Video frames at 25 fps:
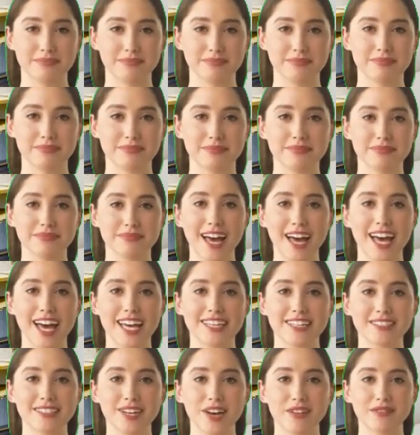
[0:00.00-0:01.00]
Breakfast
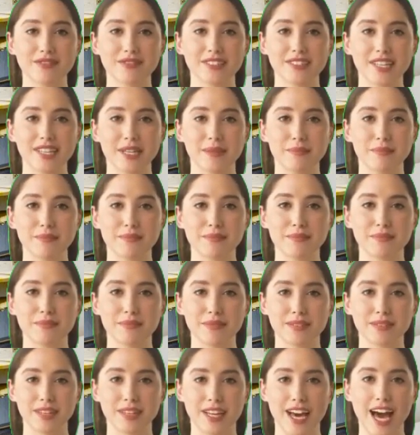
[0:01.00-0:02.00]
was wonderful.
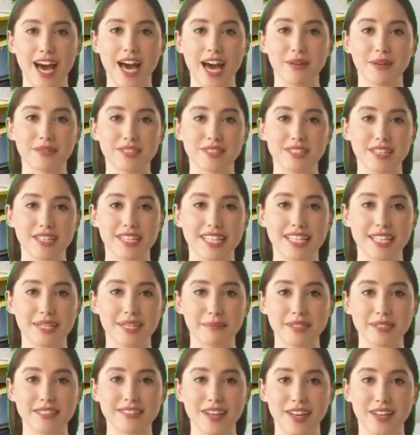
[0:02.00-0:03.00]
The room was
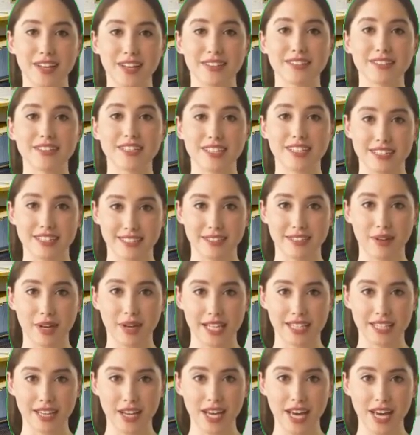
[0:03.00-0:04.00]
immaculate. We
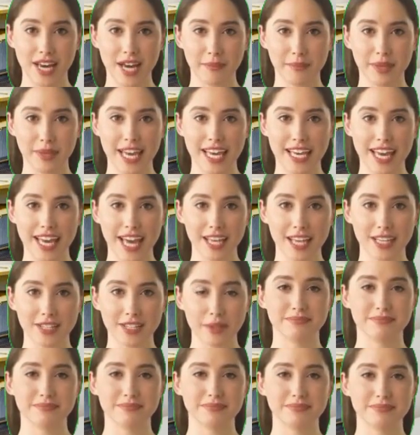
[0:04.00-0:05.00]
will most definitely be
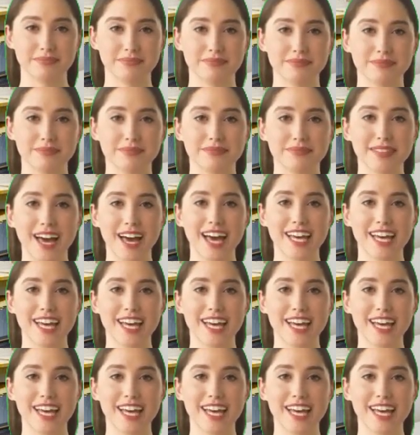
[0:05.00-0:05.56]
going back.